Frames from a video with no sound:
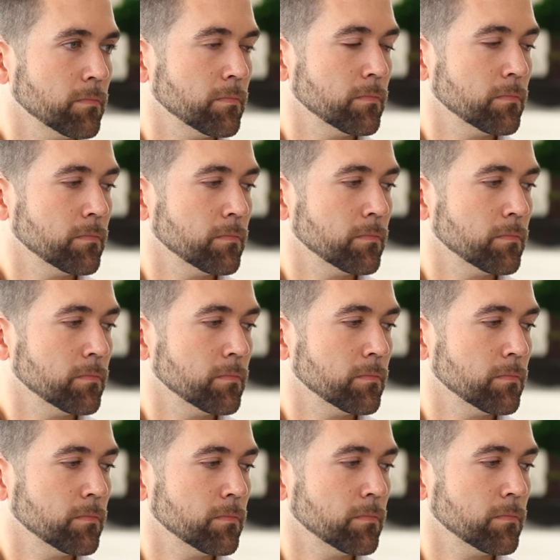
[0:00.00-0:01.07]

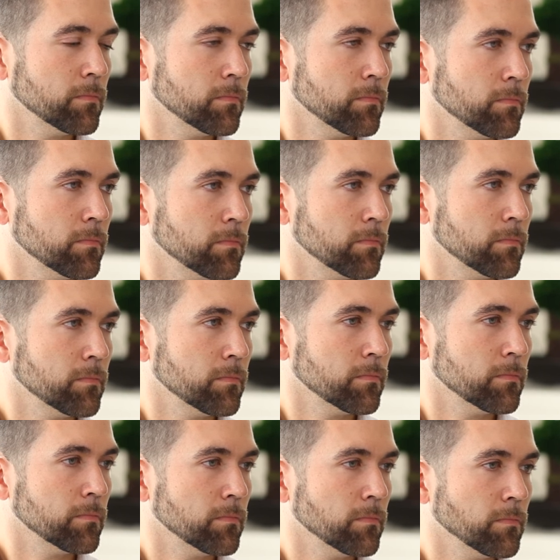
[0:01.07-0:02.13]

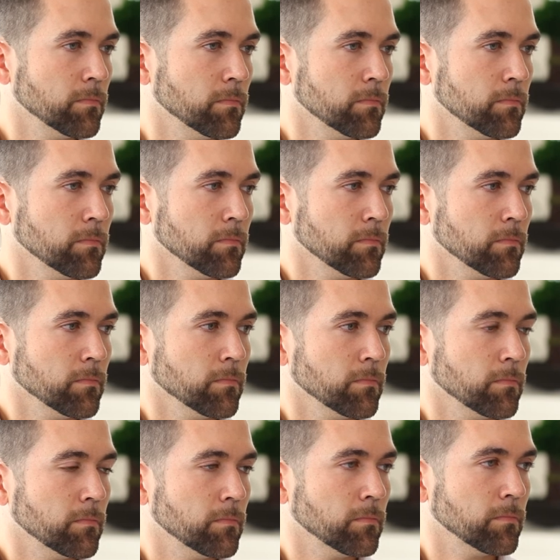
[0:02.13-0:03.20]

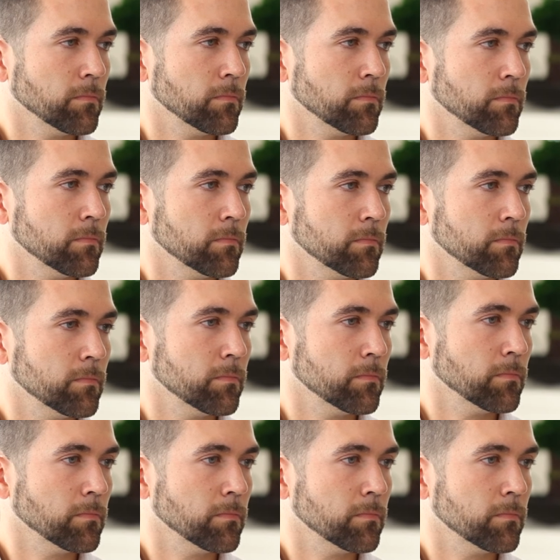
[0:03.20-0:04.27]

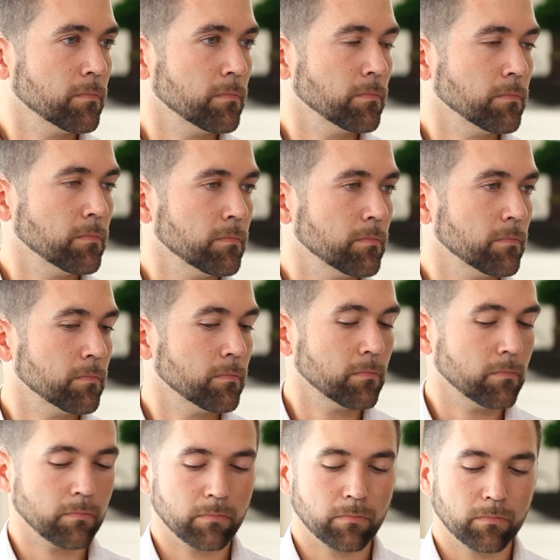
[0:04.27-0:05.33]

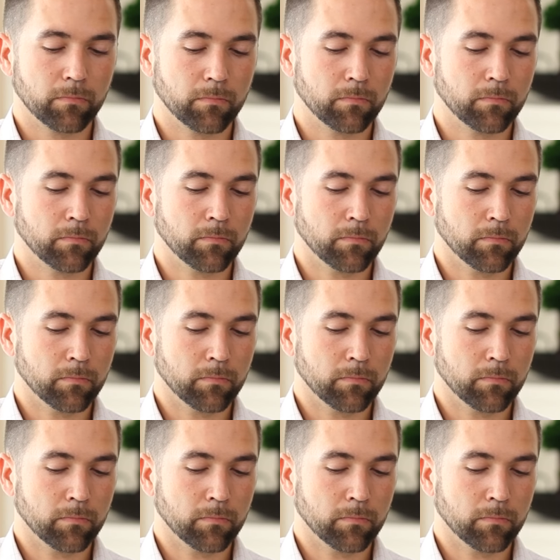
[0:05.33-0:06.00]
[no speech]